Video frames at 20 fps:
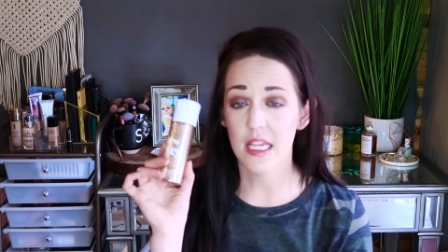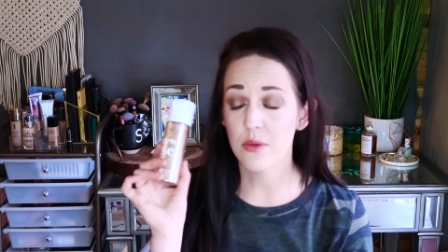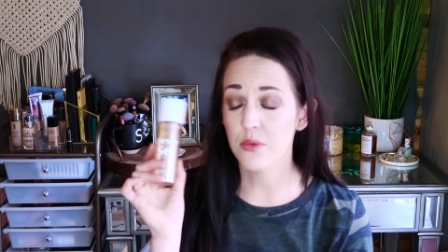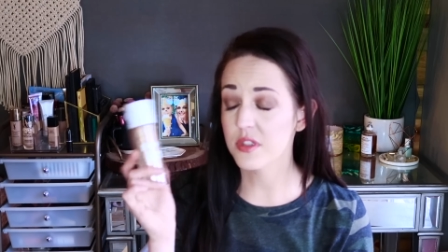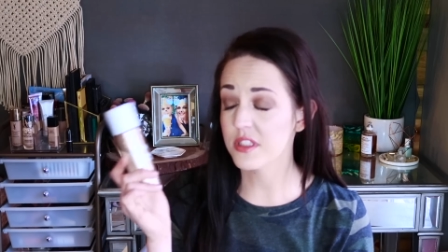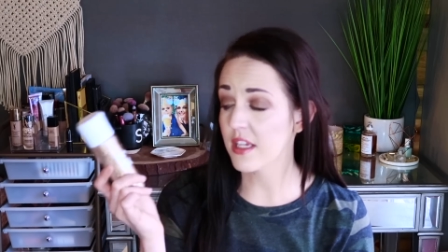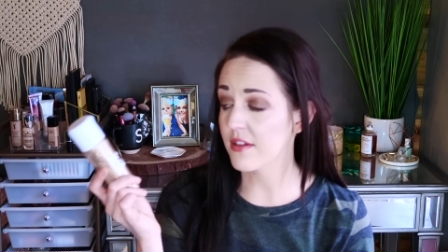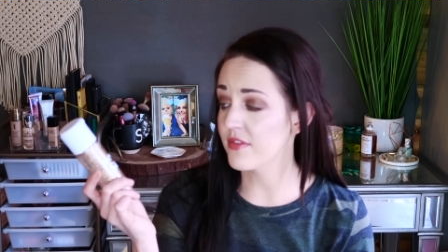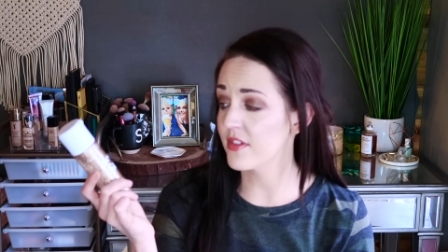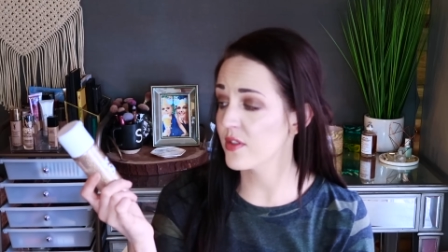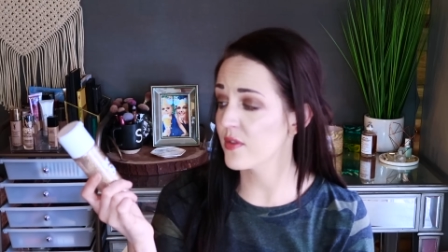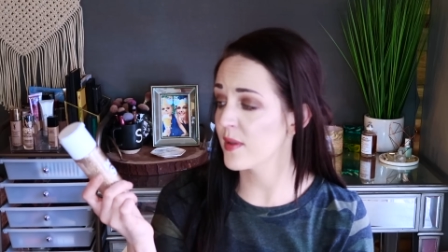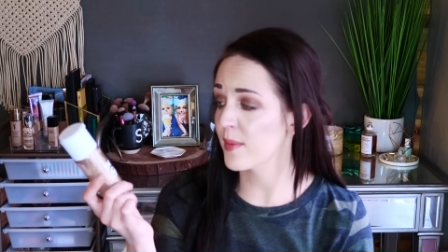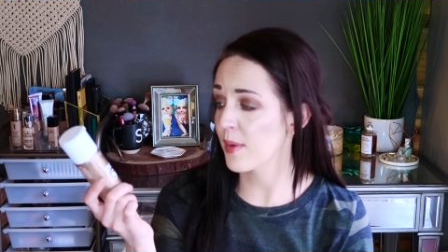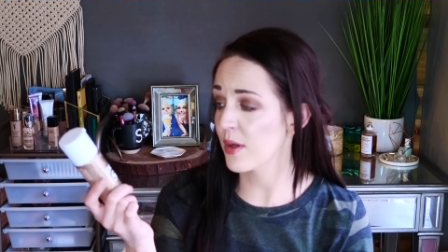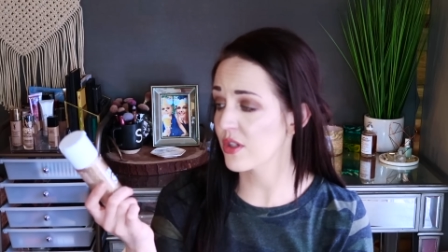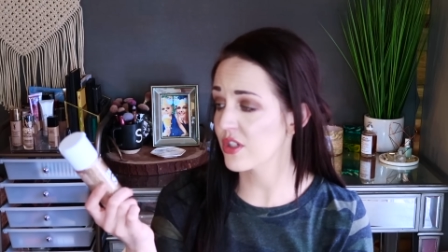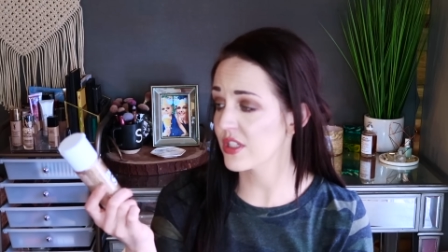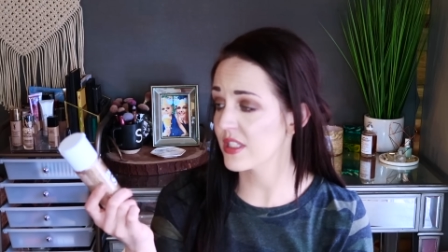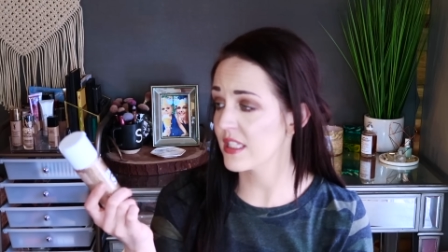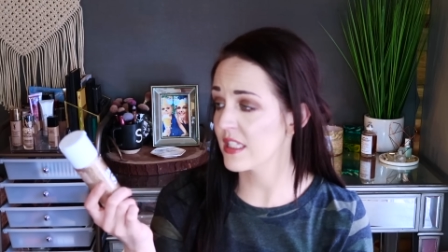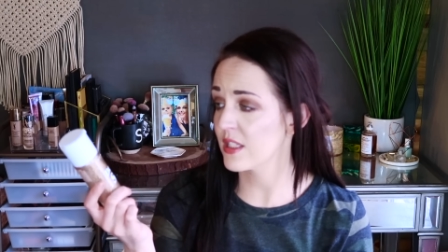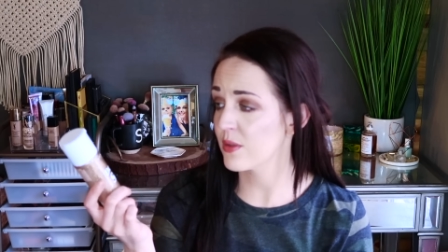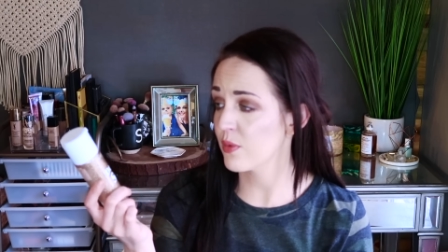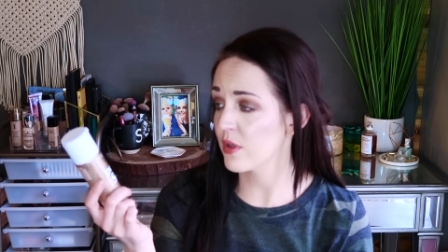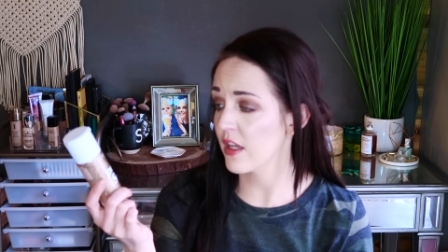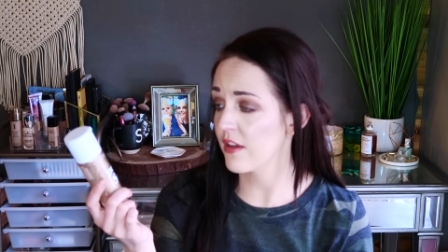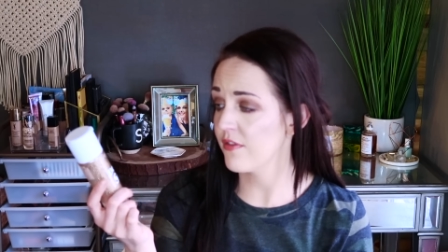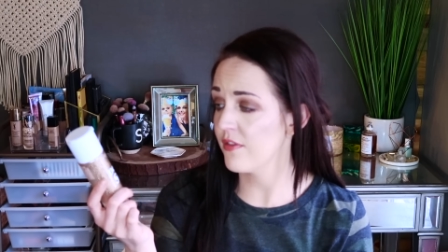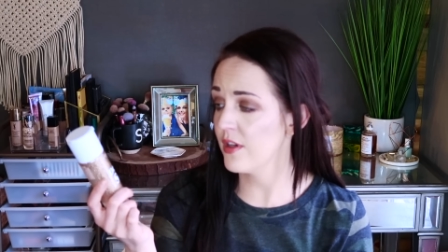I will definitely repurchase this
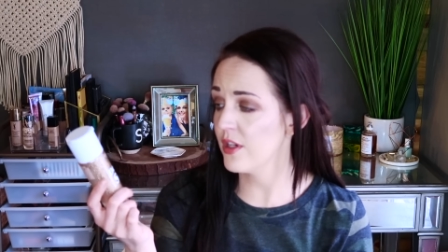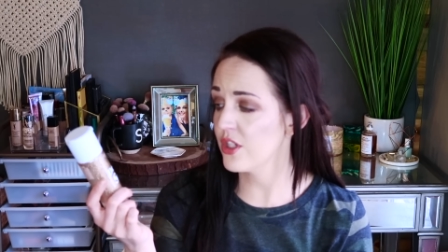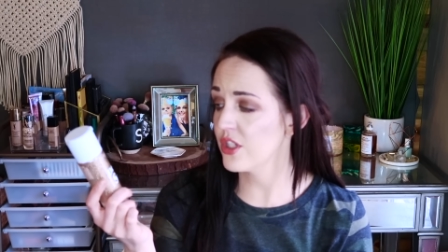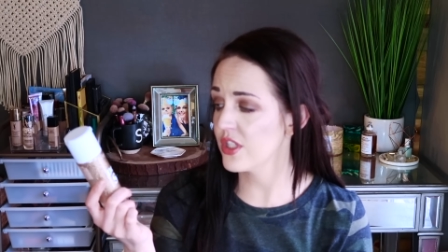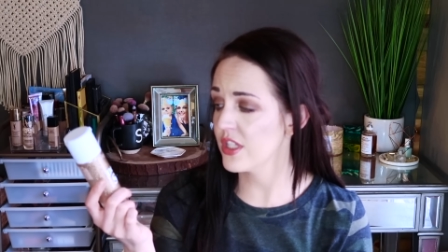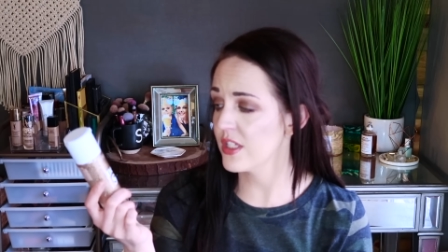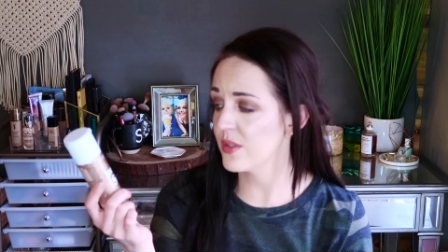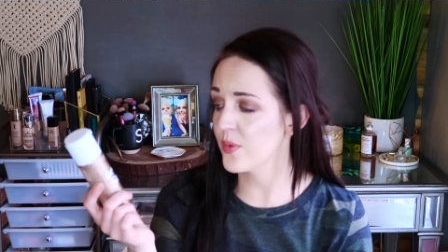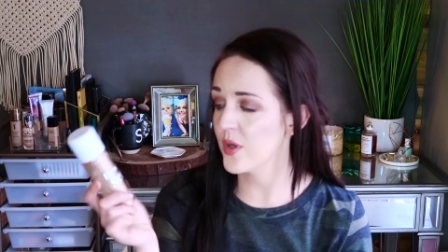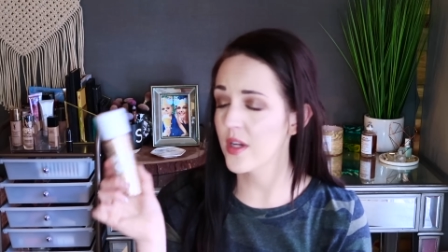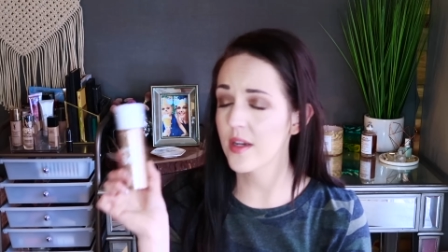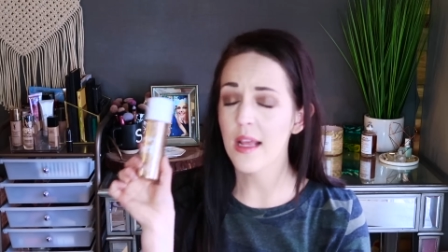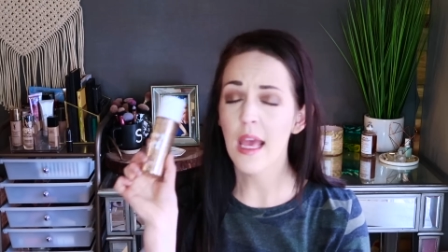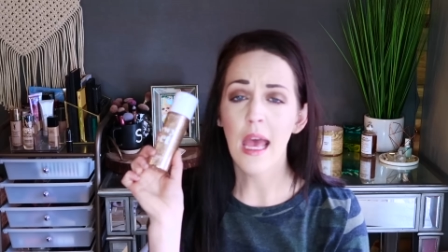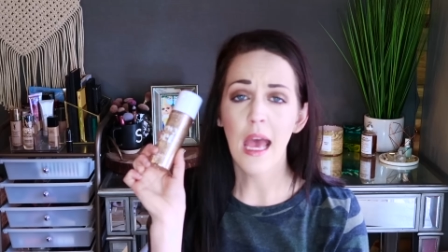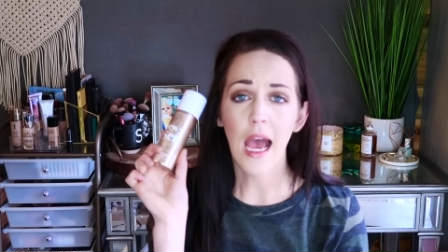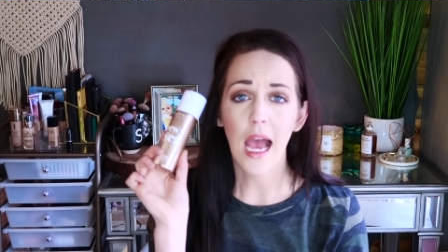when I finish this one.